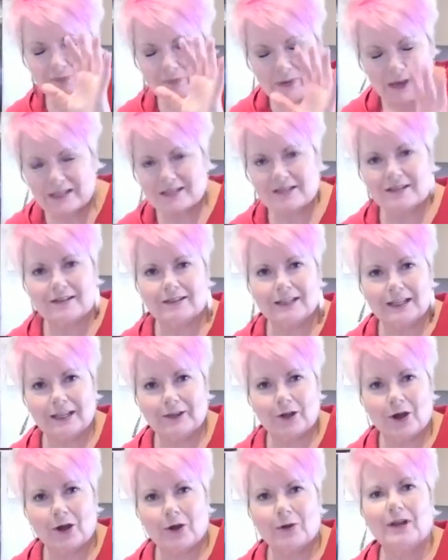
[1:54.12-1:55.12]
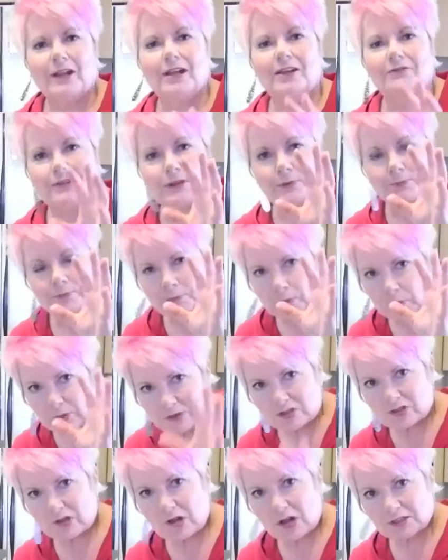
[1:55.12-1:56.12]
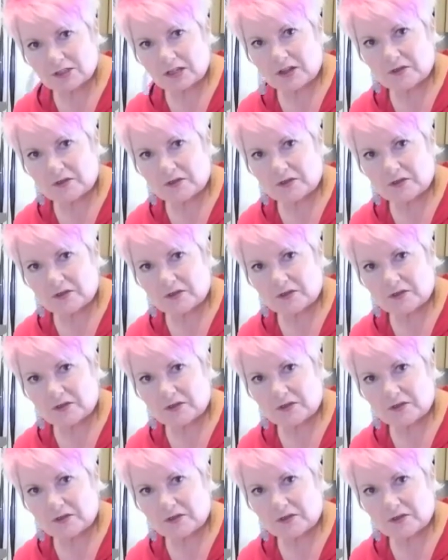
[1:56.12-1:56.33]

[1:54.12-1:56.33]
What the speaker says: Basically though, if you put salt